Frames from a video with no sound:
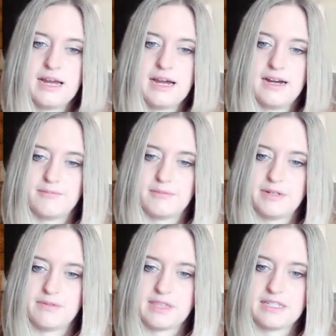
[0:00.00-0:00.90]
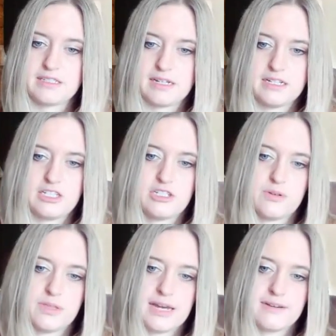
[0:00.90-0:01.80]
and this study
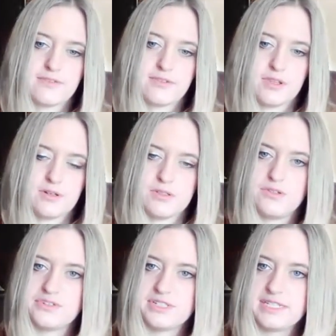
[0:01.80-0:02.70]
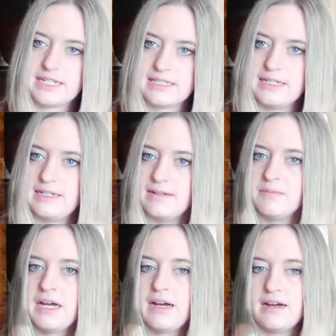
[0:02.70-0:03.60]
showed that for those over 60,
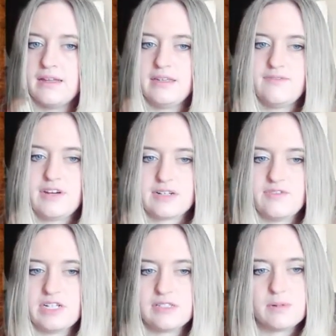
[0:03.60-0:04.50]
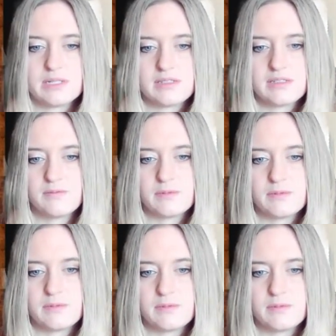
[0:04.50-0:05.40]
the effectiveness was
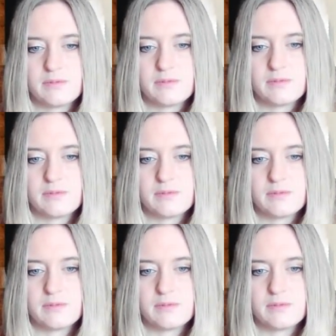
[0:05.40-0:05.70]
reduced.